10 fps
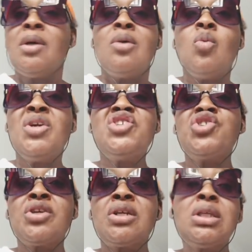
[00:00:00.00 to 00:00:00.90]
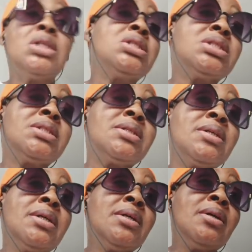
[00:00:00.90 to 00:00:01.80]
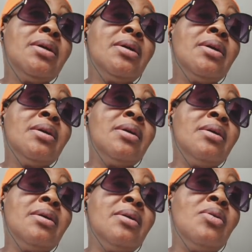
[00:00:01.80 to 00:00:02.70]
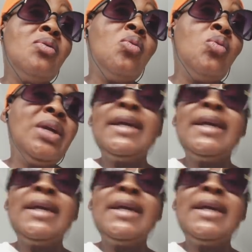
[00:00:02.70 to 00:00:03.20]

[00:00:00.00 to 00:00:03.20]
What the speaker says: We journalists, we